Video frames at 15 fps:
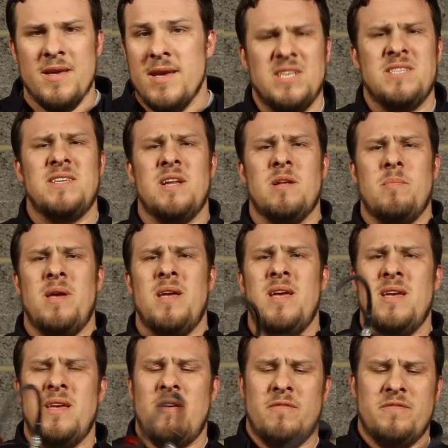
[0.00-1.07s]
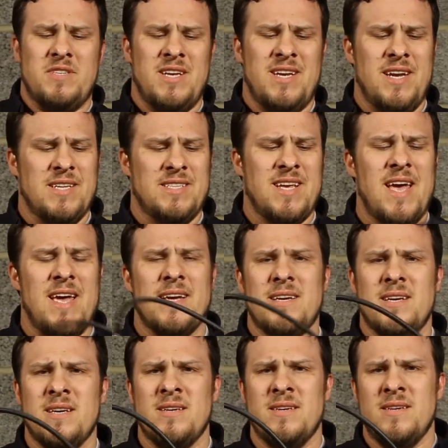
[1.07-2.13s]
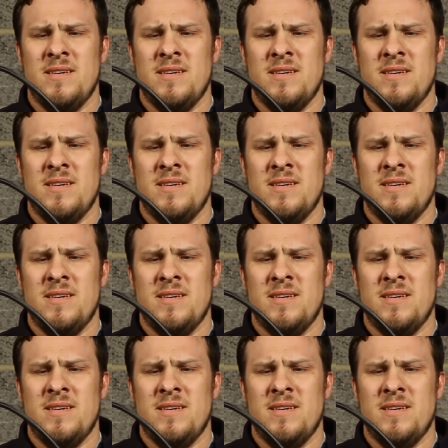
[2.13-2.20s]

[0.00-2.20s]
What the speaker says: This setup here, obviously you need a tank.